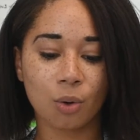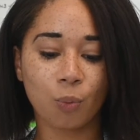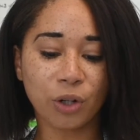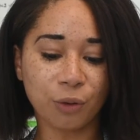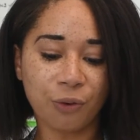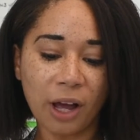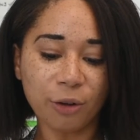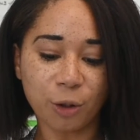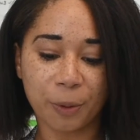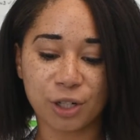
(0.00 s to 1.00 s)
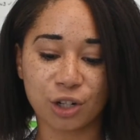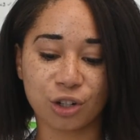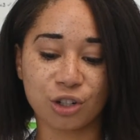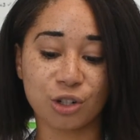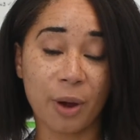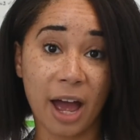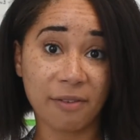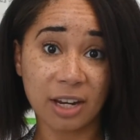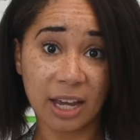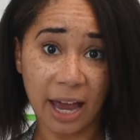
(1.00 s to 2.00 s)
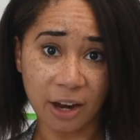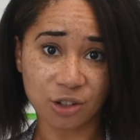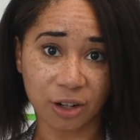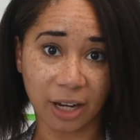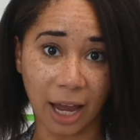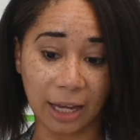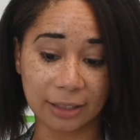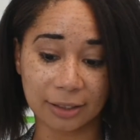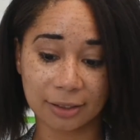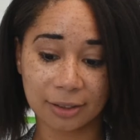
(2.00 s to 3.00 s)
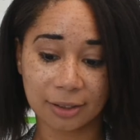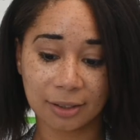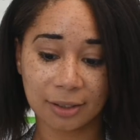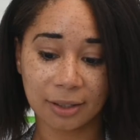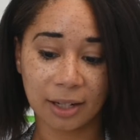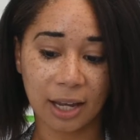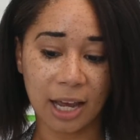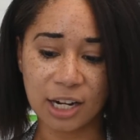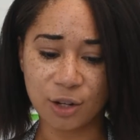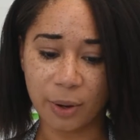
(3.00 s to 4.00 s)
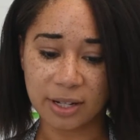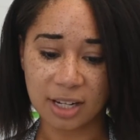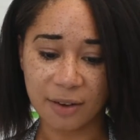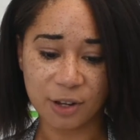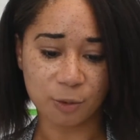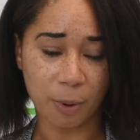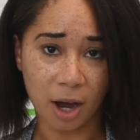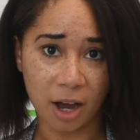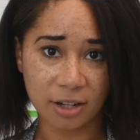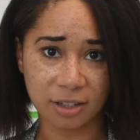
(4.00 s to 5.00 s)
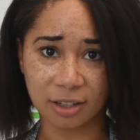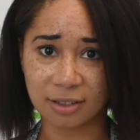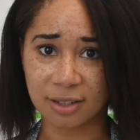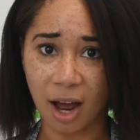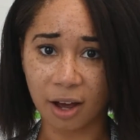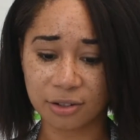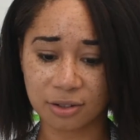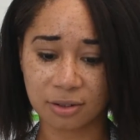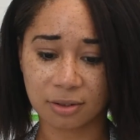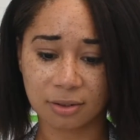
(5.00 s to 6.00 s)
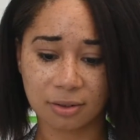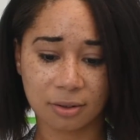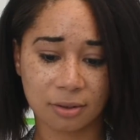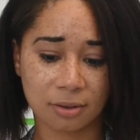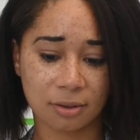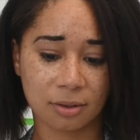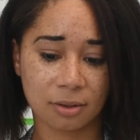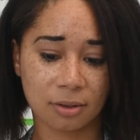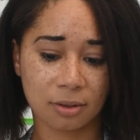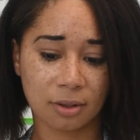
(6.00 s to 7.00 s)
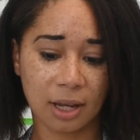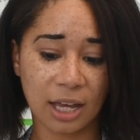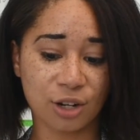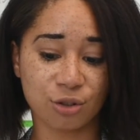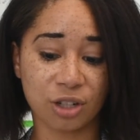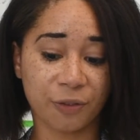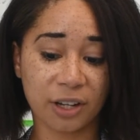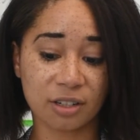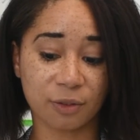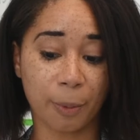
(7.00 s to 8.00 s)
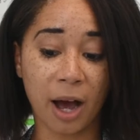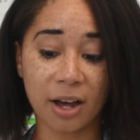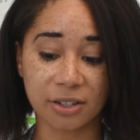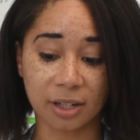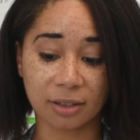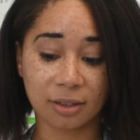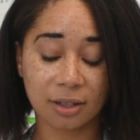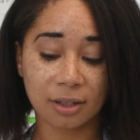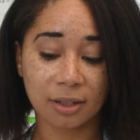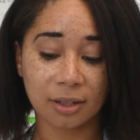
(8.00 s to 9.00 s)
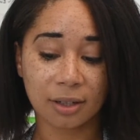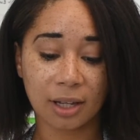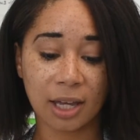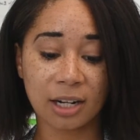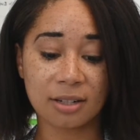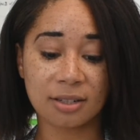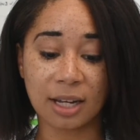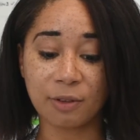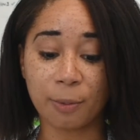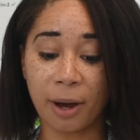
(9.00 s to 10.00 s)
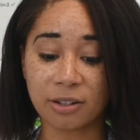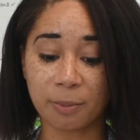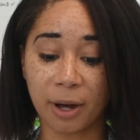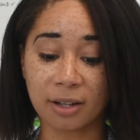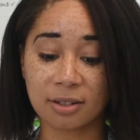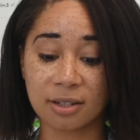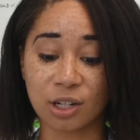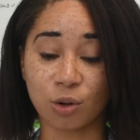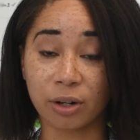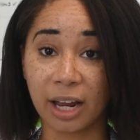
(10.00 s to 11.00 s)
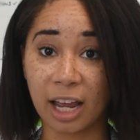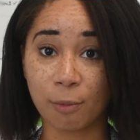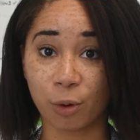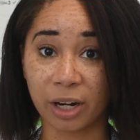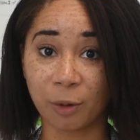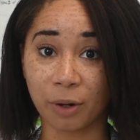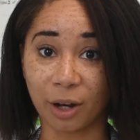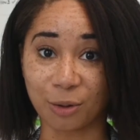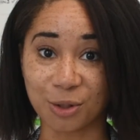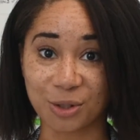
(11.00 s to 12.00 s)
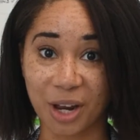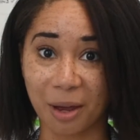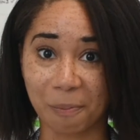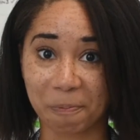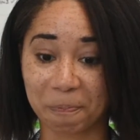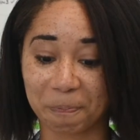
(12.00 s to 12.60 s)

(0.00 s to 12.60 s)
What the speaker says: When you filed your petition, did you have any cash on hand? Any U.S. savings bonds, any stocks, any certificates of deposit, any safety deposit boxes in your name or anyone else's name?